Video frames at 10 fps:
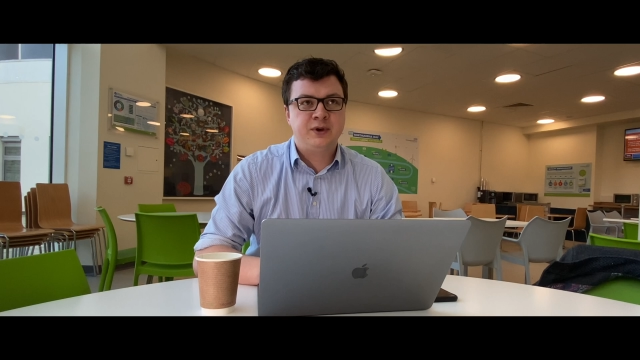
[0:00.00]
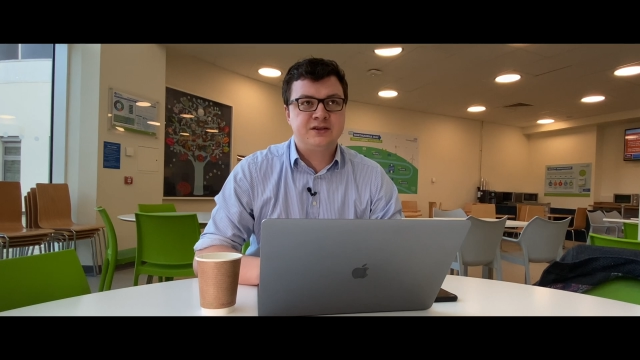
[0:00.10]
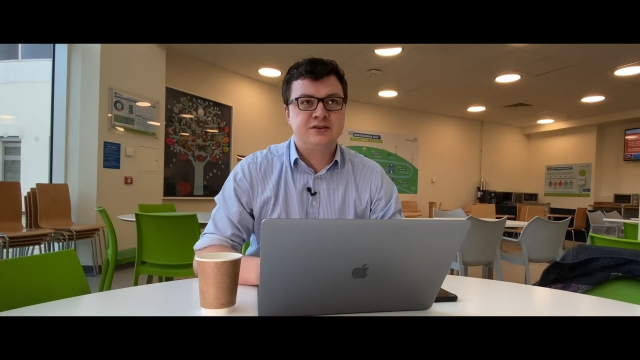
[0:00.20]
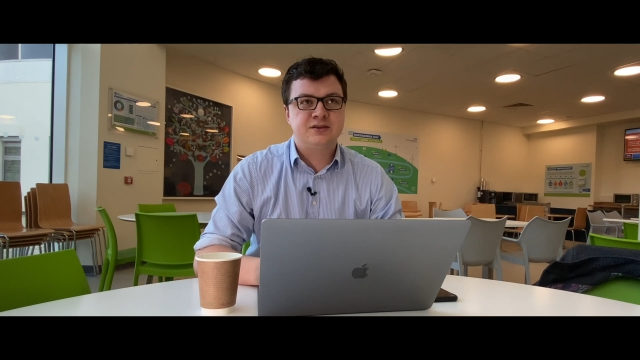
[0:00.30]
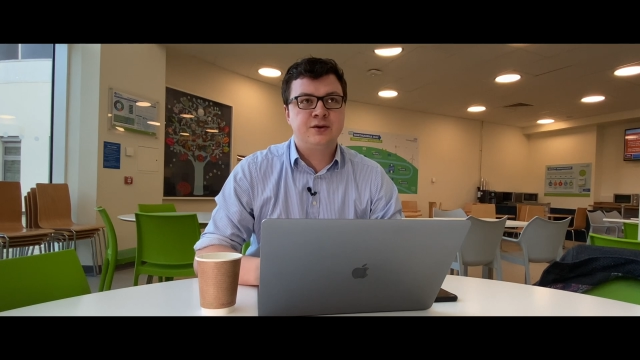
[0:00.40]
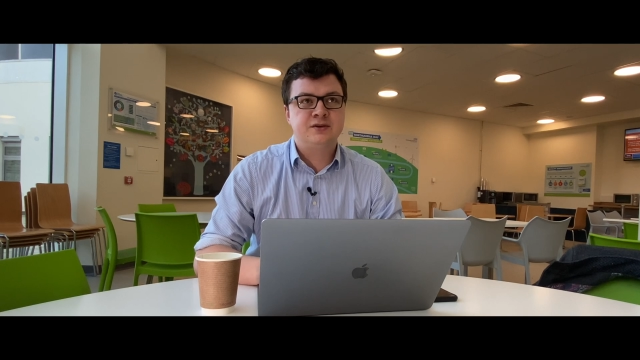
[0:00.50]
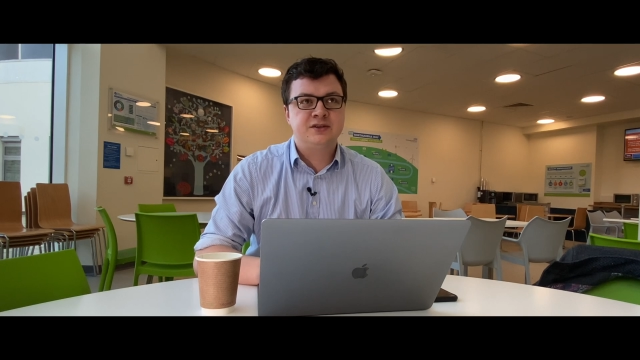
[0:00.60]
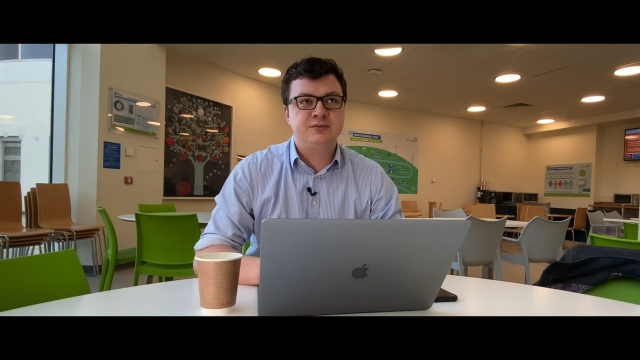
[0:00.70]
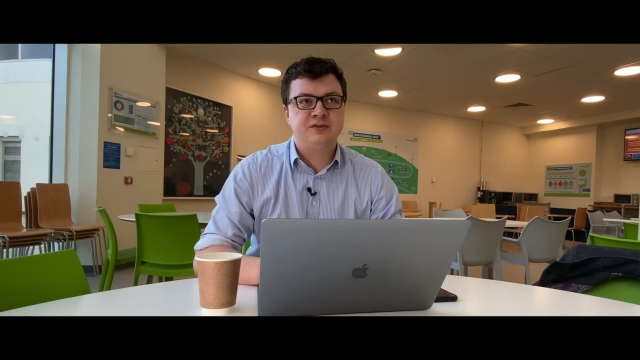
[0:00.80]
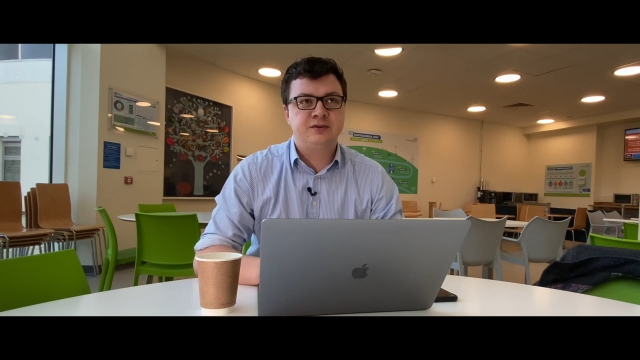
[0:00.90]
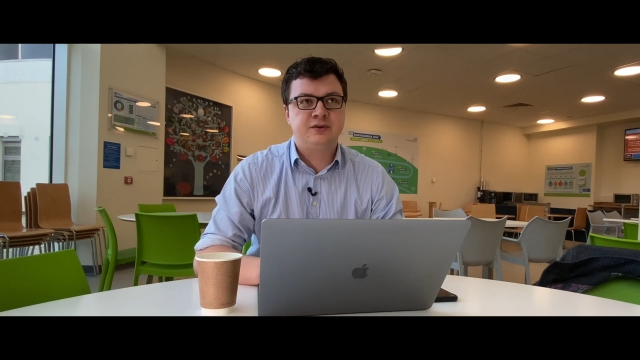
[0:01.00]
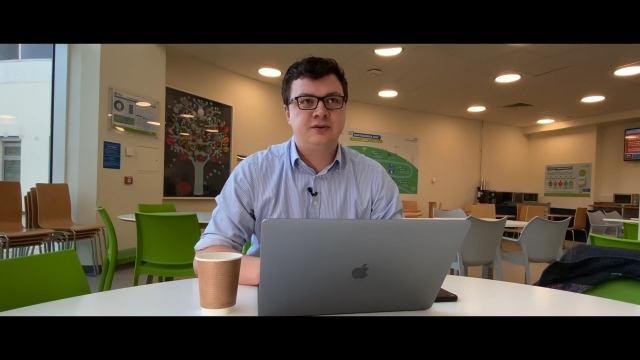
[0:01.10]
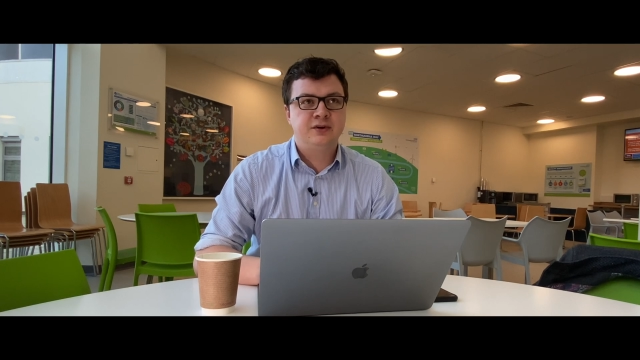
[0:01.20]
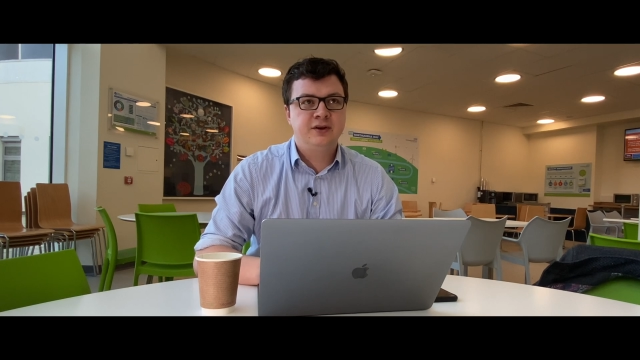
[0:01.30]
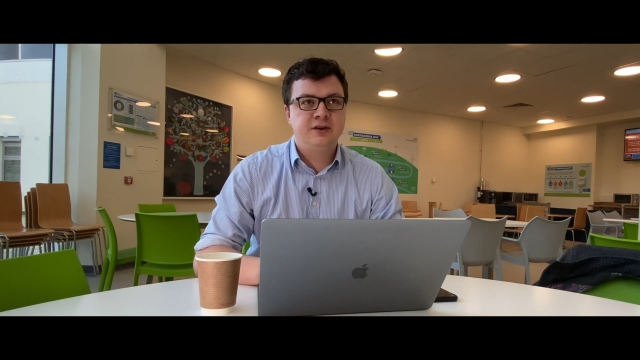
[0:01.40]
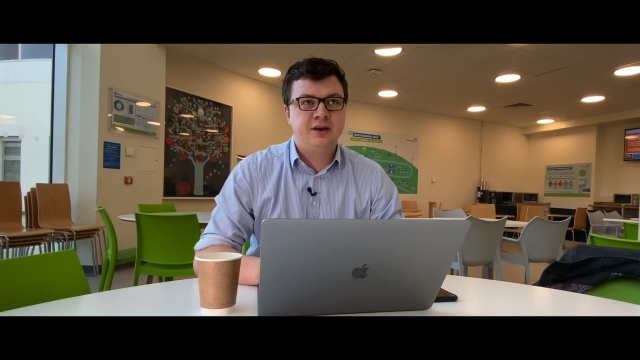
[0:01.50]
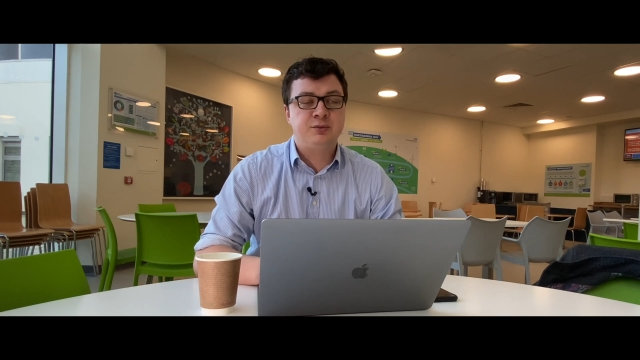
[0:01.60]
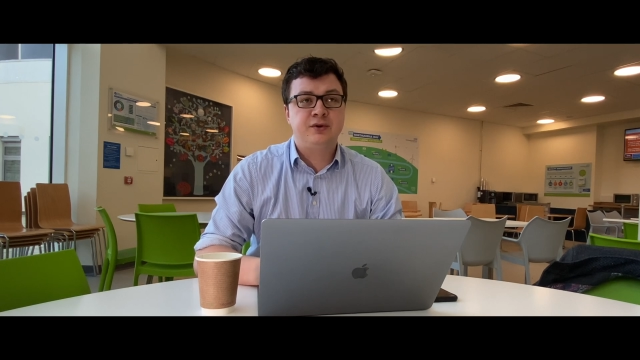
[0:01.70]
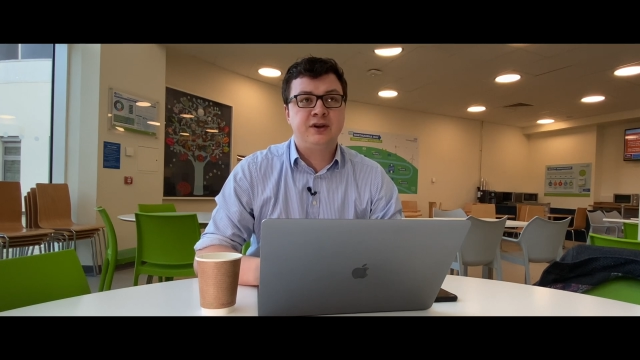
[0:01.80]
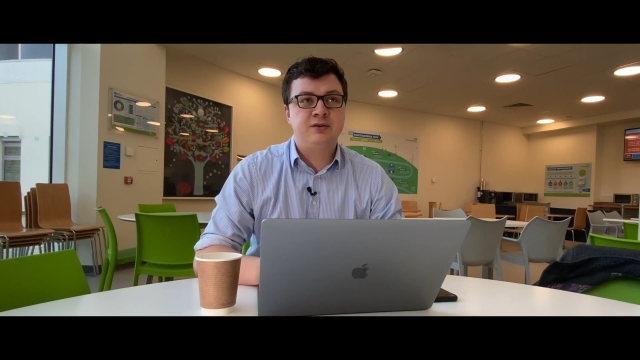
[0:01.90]
patients' noses before
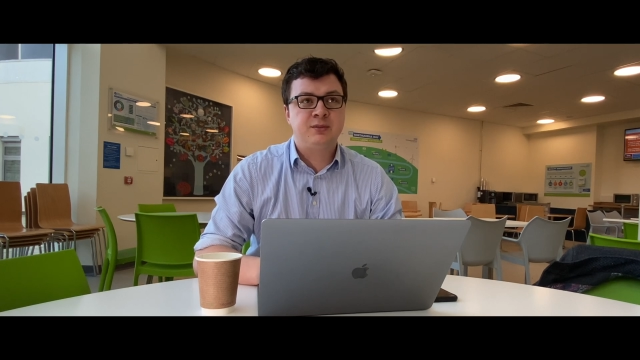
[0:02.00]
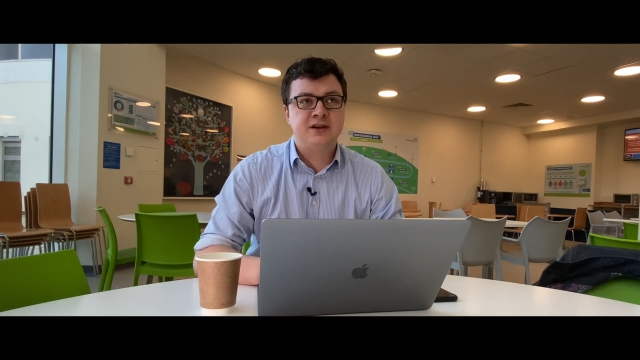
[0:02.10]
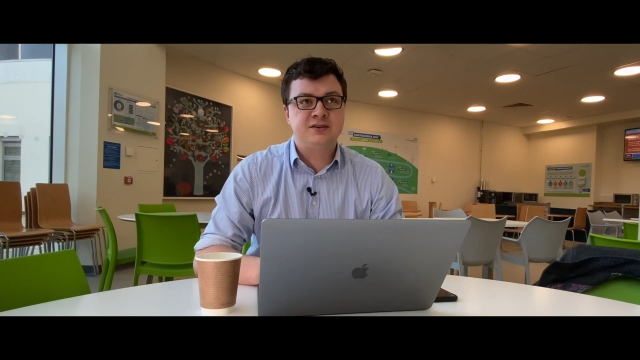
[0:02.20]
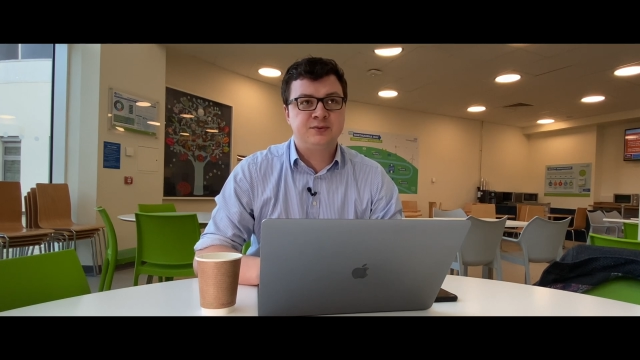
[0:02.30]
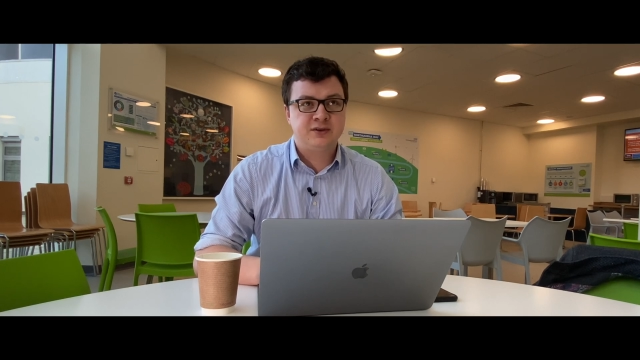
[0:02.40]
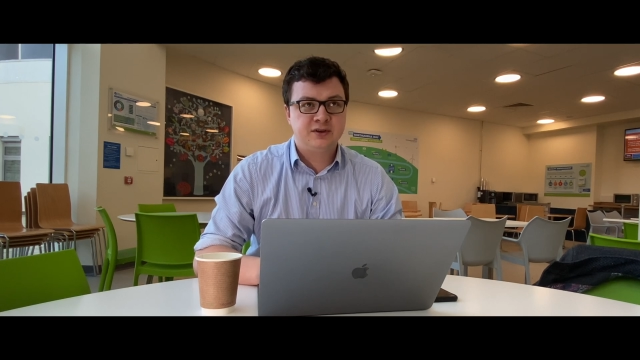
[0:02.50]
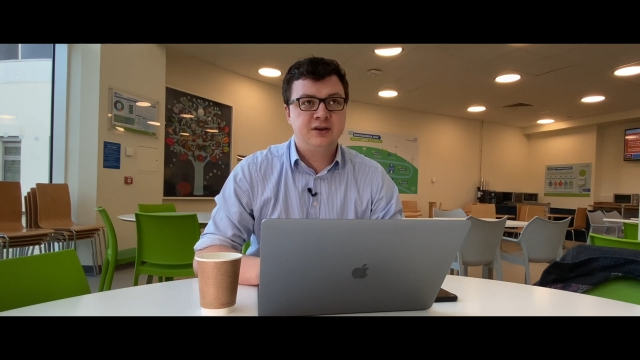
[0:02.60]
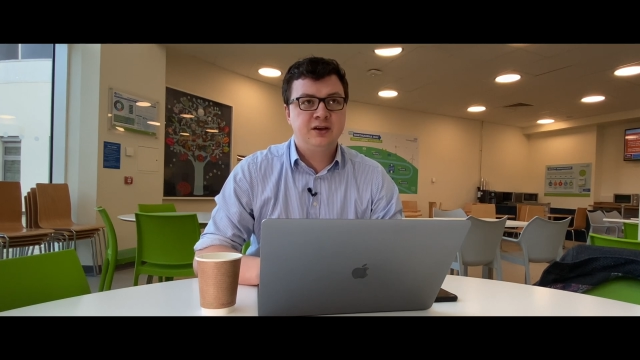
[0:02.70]
hip or knee replacement.